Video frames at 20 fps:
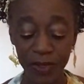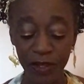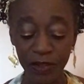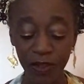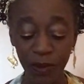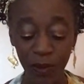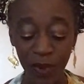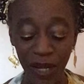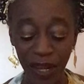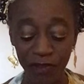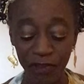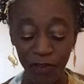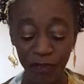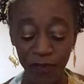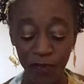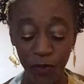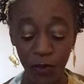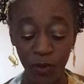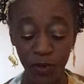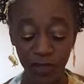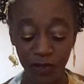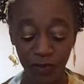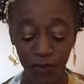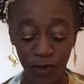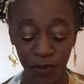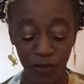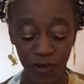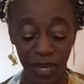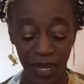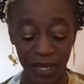So we'll have a force for
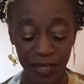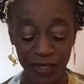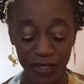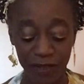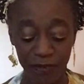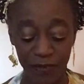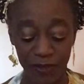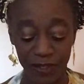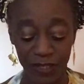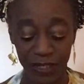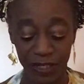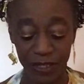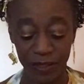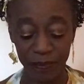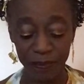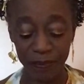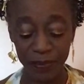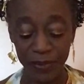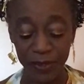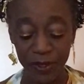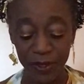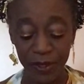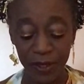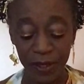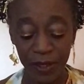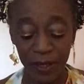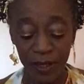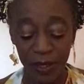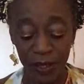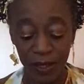creativity.
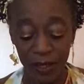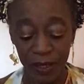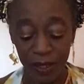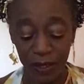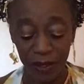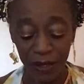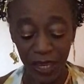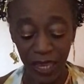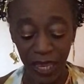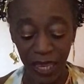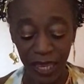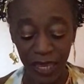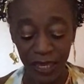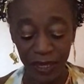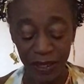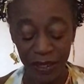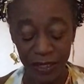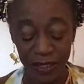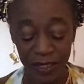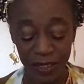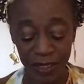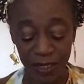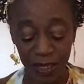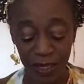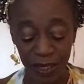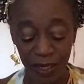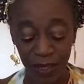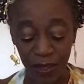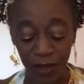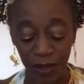Okay,
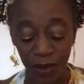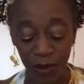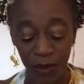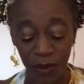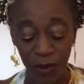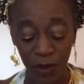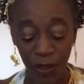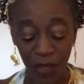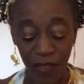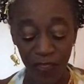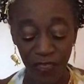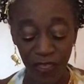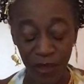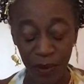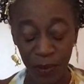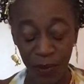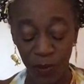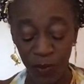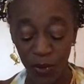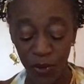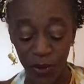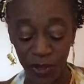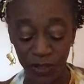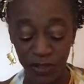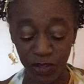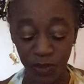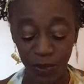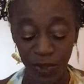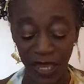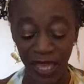so then what else
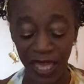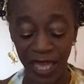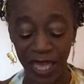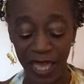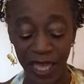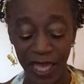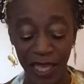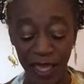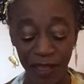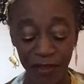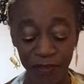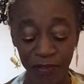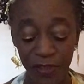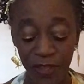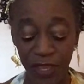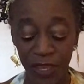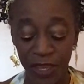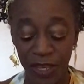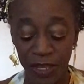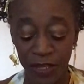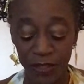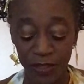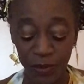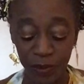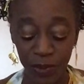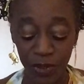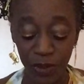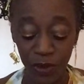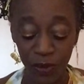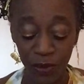do we have? So
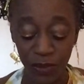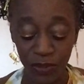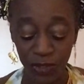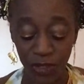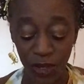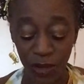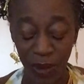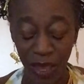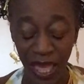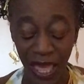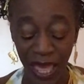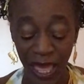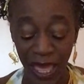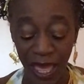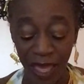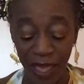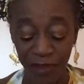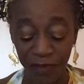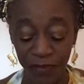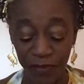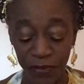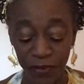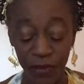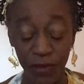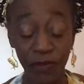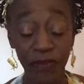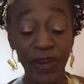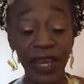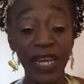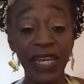we also have
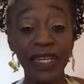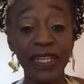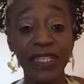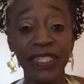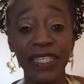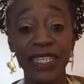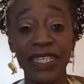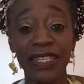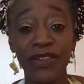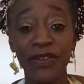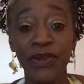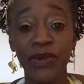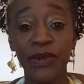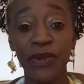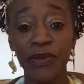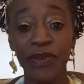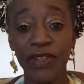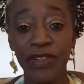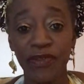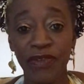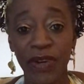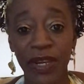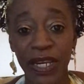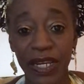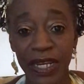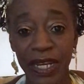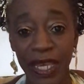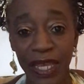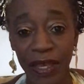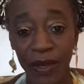Uranus in Taurus
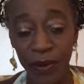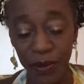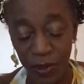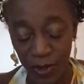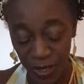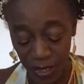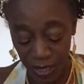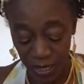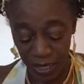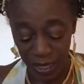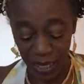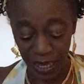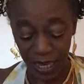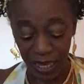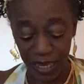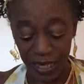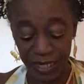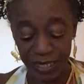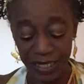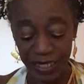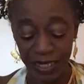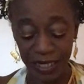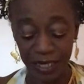right now. And